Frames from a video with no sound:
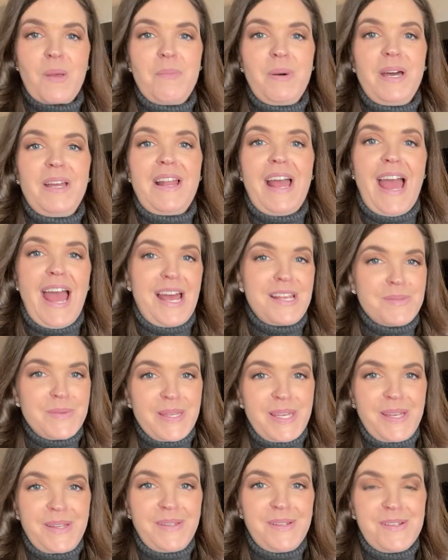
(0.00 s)
But as we
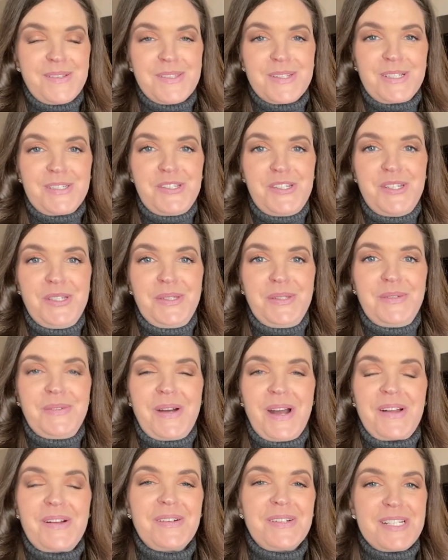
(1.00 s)
get closer to
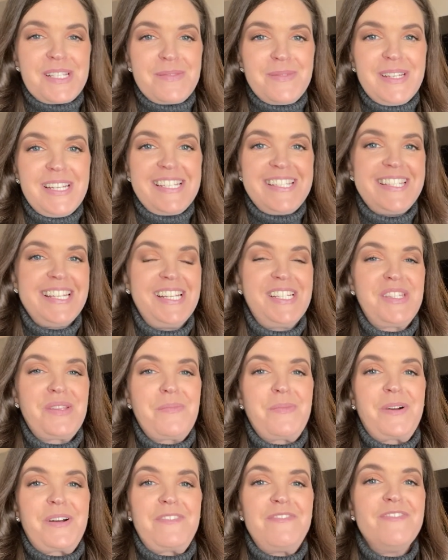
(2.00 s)
Christmas, it's
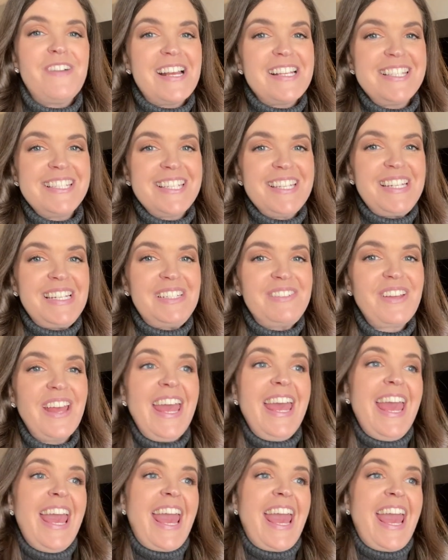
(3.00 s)
more festive